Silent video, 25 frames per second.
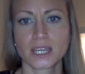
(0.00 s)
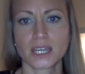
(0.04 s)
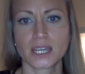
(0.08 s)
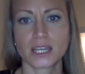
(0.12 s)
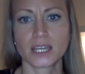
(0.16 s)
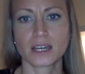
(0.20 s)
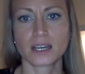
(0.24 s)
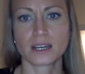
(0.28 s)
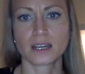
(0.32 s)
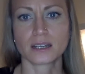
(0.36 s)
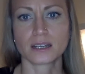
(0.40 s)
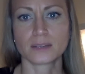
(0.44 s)

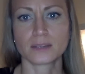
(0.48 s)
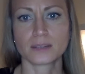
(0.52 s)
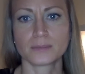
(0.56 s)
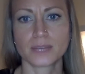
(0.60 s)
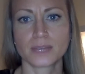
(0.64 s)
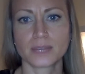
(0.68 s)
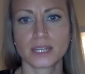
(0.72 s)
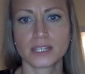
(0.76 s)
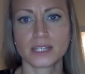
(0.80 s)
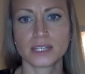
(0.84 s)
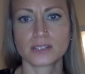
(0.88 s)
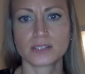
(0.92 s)
um,
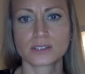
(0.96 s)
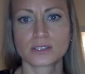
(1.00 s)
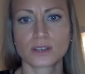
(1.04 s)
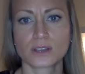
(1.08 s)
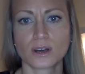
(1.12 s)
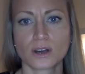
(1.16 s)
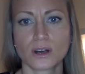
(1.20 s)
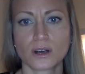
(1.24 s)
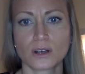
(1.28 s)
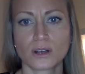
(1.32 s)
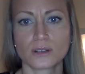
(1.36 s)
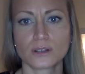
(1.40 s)
and it's
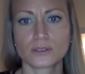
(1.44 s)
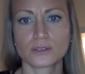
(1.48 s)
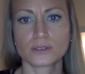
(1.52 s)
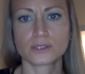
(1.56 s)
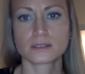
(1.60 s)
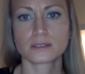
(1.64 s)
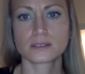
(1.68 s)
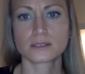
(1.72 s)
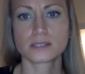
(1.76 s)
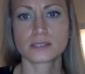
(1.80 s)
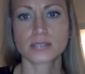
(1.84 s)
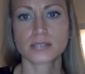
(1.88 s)

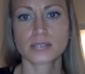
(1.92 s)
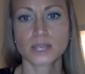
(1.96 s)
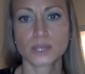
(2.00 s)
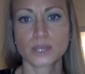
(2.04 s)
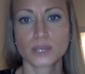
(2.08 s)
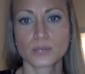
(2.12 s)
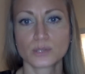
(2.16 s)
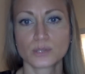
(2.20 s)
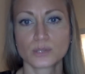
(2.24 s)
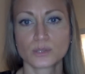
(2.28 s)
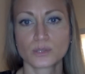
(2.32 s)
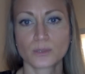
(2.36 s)
called
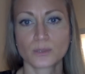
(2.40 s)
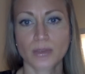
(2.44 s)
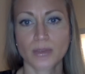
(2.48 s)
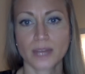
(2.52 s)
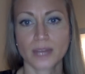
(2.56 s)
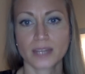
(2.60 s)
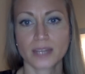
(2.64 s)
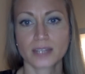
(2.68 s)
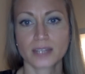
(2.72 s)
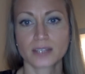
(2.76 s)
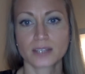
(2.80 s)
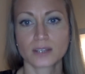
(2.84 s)

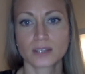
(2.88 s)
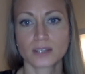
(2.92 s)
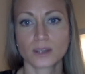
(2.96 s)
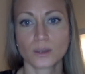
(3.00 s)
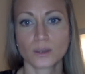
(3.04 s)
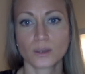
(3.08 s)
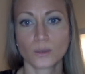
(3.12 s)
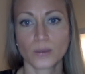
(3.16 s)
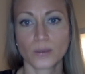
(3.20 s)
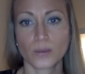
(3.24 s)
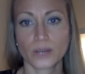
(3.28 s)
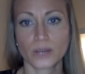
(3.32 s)
Psychosomatic
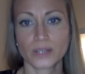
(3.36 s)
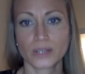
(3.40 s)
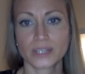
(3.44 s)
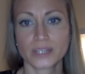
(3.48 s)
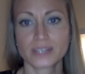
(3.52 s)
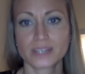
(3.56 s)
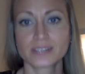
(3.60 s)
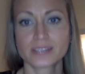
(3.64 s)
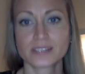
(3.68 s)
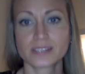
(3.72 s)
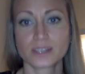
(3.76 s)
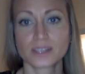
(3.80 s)

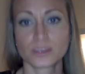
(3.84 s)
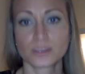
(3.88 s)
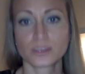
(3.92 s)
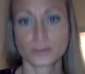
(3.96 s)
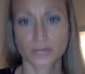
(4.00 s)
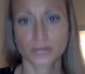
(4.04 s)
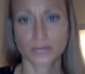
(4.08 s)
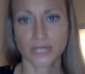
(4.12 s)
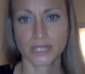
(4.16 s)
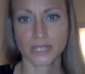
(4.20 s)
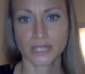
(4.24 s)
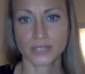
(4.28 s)
Awareness and
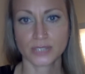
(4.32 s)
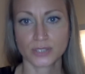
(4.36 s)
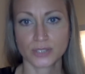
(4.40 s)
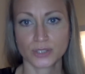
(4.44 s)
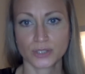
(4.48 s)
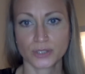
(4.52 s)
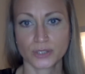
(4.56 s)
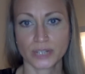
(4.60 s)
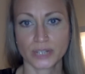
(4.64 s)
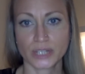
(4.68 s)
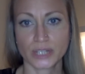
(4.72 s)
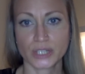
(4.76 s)

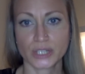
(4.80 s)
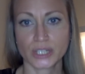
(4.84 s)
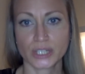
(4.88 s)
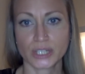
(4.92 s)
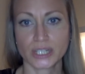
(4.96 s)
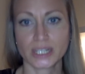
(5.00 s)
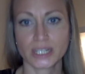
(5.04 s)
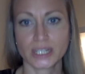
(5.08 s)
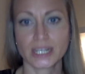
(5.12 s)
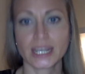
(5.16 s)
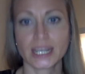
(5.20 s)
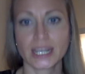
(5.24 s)

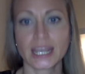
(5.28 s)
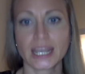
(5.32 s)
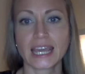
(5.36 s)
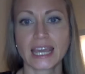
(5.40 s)
Reintegration.